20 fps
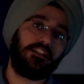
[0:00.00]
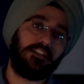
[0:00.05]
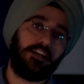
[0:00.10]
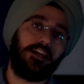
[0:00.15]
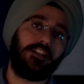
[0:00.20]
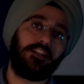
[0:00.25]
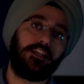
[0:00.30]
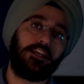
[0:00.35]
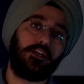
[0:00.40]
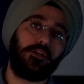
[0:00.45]

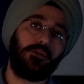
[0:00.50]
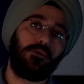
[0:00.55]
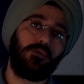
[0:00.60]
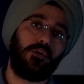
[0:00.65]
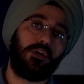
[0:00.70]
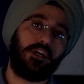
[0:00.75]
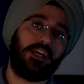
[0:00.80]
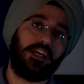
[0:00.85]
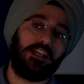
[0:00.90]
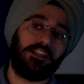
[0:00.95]
telling
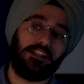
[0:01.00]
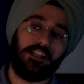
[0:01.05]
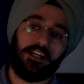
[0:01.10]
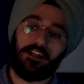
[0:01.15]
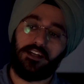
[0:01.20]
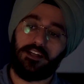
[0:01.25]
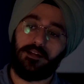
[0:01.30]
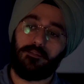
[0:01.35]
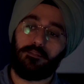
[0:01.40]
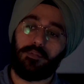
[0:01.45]
you, okay, they're
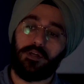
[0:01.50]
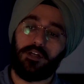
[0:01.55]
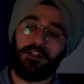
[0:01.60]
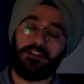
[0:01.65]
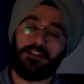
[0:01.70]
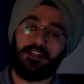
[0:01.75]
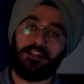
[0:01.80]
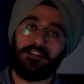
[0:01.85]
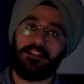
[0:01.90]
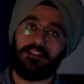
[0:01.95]
gonna
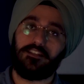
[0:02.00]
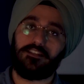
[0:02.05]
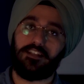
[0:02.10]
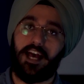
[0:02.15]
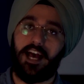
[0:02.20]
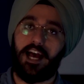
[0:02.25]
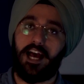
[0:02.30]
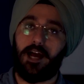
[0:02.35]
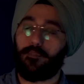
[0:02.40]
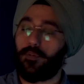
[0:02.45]
build this
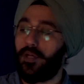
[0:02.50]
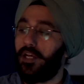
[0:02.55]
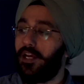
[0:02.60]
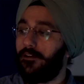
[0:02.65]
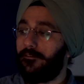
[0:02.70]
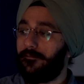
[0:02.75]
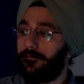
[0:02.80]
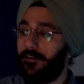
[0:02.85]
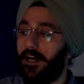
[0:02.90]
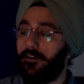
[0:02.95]
app,
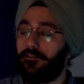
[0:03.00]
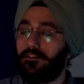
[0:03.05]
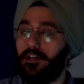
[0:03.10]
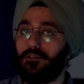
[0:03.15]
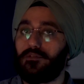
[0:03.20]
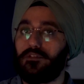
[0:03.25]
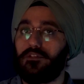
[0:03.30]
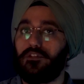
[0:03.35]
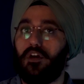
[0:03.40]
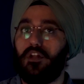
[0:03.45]

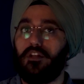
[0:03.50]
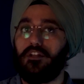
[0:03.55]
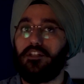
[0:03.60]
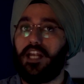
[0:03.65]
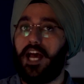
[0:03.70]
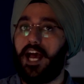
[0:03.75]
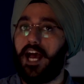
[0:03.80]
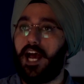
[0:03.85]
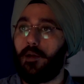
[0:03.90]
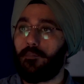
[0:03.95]

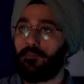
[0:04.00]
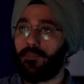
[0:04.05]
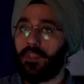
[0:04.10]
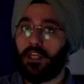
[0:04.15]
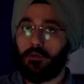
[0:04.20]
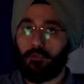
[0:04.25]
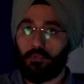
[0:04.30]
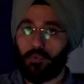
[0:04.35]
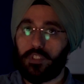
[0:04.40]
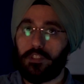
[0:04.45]
$5,000
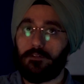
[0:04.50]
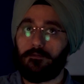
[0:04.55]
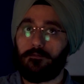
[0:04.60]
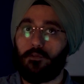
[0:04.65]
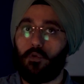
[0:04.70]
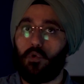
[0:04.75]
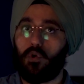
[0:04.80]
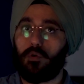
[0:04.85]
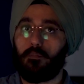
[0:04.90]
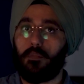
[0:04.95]
app within
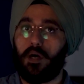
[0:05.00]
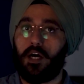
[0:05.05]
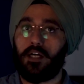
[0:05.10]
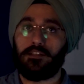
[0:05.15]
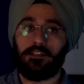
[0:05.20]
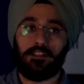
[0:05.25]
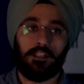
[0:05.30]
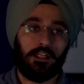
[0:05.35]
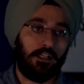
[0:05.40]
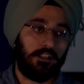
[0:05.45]
4
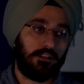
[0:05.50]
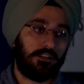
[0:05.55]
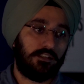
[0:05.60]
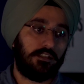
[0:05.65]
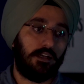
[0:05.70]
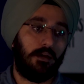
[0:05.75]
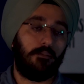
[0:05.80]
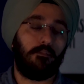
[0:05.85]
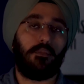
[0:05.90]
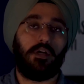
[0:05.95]
months.
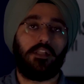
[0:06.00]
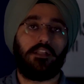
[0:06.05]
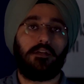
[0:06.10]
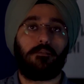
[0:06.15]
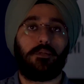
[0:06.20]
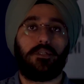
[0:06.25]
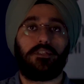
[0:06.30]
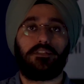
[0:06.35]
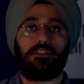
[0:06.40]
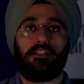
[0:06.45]
Some other
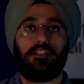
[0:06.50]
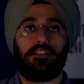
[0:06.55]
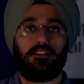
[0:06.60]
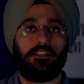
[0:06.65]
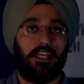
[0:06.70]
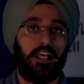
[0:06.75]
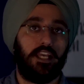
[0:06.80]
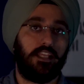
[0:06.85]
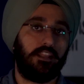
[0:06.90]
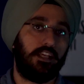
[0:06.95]
person is
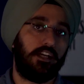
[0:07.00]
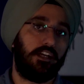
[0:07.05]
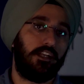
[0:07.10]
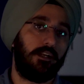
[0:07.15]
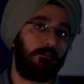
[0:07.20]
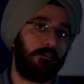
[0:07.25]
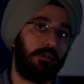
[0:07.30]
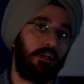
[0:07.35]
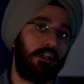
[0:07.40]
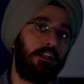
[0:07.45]
saying they're
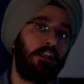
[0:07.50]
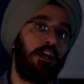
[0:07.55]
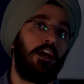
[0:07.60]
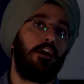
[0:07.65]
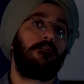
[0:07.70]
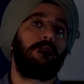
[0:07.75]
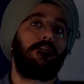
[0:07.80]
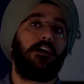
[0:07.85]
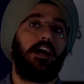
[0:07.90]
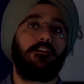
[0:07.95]
gonna build
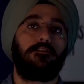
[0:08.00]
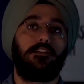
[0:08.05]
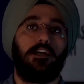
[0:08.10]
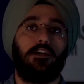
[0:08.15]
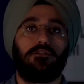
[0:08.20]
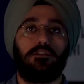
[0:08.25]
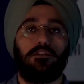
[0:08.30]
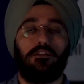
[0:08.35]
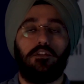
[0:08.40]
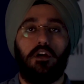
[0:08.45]

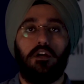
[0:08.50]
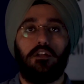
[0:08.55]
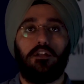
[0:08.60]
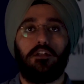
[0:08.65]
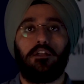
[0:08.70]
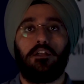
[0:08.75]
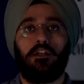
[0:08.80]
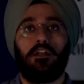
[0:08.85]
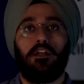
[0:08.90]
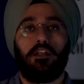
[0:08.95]

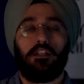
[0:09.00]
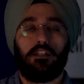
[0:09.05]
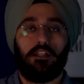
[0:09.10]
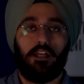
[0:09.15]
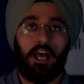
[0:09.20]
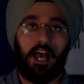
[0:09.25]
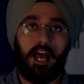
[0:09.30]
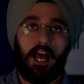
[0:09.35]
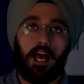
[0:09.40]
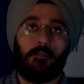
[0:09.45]
$5,000
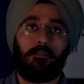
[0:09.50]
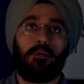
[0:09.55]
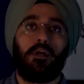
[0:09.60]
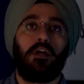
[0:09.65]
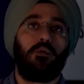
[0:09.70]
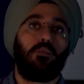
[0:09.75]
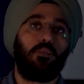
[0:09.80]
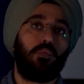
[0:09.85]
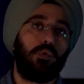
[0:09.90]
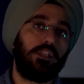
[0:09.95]

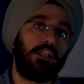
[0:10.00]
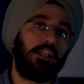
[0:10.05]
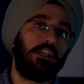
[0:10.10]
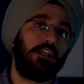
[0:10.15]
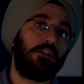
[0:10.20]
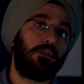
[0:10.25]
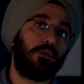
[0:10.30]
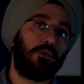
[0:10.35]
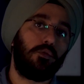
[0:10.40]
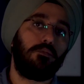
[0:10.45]
app
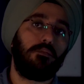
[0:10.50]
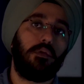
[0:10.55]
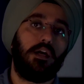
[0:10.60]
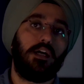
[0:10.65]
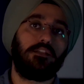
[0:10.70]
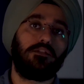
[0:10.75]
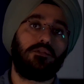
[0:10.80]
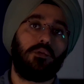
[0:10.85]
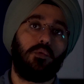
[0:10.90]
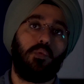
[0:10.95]
within 2
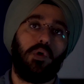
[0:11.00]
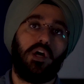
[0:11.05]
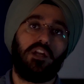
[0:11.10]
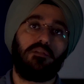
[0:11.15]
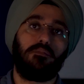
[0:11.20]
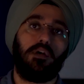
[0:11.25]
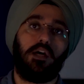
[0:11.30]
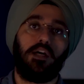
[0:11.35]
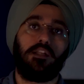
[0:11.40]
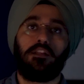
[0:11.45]
months or
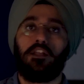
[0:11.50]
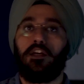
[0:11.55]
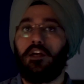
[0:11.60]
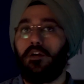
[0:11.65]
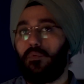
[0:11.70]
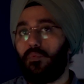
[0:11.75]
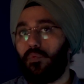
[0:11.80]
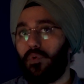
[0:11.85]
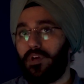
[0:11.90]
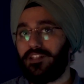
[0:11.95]
1 month.
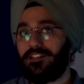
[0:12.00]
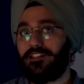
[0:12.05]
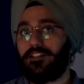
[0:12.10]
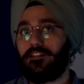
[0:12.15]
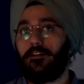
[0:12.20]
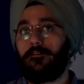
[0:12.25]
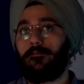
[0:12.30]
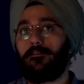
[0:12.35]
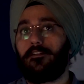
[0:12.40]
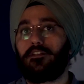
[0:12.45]
What is the
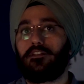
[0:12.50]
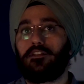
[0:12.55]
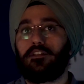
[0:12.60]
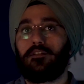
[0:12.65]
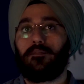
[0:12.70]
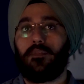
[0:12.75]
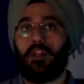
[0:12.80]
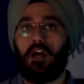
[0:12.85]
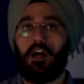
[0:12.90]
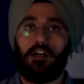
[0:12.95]
difference?
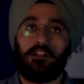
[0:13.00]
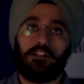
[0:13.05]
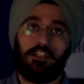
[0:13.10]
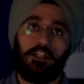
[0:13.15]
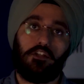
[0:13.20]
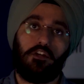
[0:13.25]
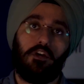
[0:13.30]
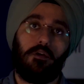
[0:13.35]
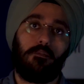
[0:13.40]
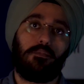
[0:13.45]
Are
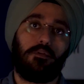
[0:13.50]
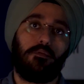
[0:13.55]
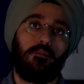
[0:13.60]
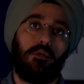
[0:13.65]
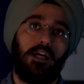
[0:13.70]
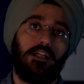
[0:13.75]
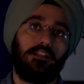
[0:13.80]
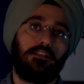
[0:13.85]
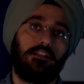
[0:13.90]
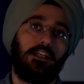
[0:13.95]
they
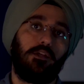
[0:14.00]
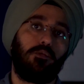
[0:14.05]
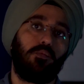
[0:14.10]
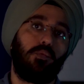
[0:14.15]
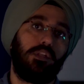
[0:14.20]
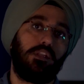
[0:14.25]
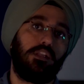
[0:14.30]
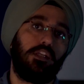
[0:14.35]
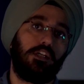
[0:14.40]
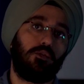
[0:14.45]
compromising
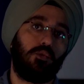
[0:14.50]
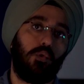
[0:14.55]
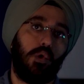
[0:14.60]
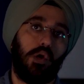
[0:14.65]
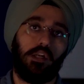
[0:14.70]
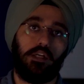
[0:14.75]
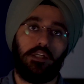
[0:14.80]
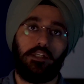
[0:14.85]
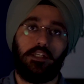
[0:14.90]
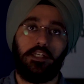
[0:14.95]
with the
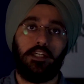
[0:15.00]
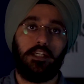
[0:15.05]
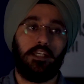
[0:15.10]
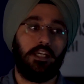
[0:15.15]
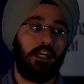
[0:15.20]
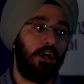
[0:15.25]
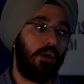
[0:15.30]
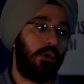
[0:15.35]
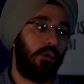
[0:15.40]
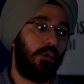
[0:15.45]

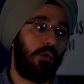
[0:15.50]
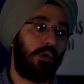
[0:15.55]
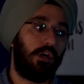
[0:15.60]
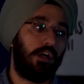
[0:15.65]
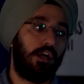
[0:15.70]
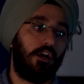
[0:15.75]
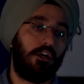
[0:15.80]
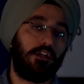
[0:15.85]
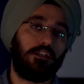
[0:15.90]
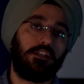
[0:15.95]
quality, or
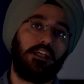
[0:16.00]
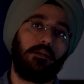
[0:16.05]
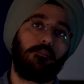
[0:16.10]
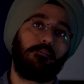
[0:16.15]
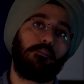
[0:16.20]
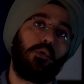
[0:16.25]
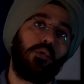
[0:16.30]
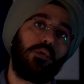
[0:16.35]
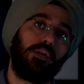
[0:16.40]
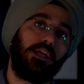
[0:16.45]
are they
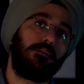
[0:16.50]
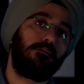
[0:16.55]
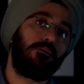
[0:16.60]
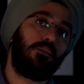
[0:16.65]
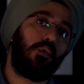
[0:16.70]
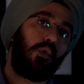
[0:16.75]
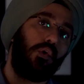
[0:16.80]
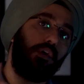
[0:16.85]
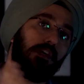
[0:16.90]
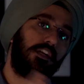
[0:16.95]
putting
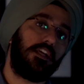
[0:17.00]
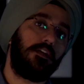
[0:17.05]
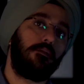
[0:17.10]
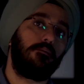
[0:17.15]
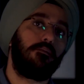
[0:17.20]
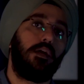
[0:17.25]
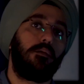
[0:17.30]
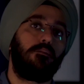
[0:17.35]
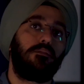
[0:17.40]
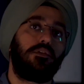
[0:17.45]
more
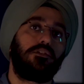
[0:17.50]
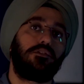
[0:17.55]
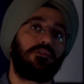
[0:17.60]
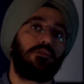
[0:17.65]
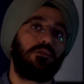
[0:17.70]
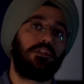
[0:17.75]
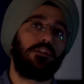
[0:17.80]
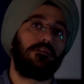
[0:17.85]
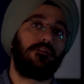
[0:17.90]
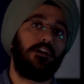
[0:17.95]
team members
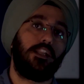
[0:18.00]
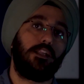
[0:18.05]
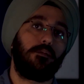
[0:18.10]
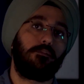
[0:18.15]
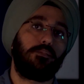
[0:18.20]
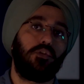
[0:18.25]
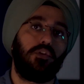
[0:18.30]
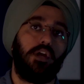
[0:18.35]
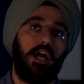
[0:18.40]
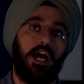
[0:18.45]
to
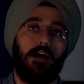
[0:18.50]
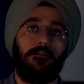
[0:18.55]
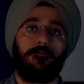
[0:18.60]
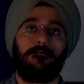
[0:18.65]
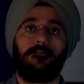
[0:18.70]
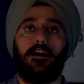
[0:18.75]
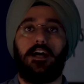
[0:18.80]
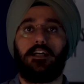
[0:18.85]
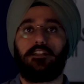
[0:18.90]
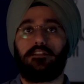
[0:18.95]
develop your app
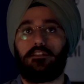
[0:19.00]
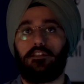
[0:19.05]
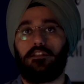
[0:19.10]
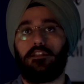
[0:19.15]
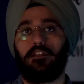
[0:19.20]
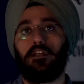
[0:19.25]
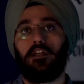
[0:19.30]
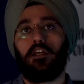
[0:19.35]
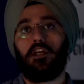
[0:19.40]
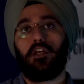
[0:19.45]

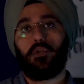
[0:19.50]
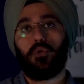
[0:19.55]
faster?